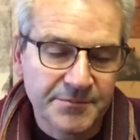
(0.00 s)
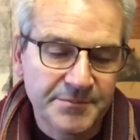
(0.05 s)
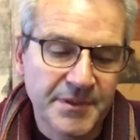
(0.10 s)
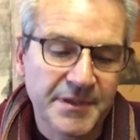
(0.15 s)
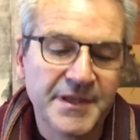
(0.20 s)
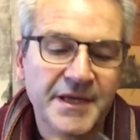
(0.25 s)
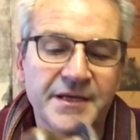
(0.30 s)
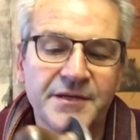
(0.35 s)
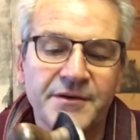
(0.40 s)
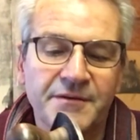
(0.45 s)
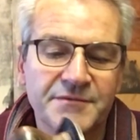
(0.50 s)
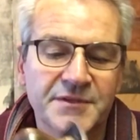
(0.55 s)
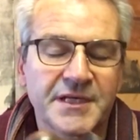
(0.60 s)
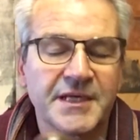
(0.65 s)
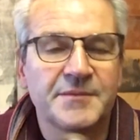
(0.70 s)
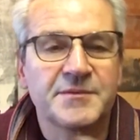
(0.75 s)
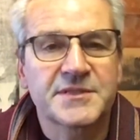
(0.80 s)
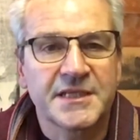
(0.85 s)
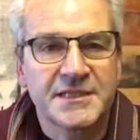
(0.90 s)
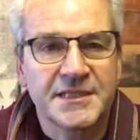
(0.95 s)
But then you have to
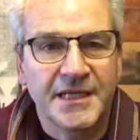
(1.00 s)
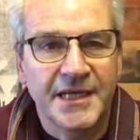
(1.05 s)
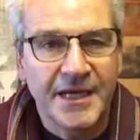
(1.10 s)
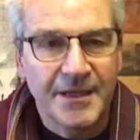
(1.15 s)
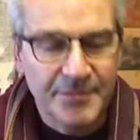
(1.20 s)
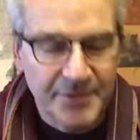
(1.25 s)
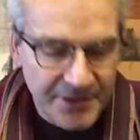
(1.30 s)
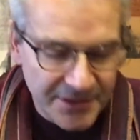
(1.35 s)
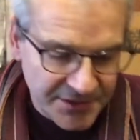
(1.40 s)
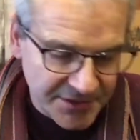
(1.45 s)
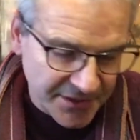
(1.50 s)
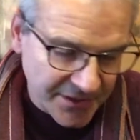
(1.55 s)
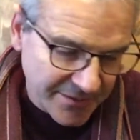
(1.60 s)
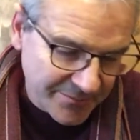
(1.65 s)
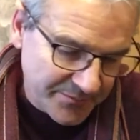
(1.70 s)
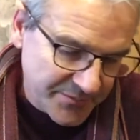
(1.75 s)
keep setting it up each time.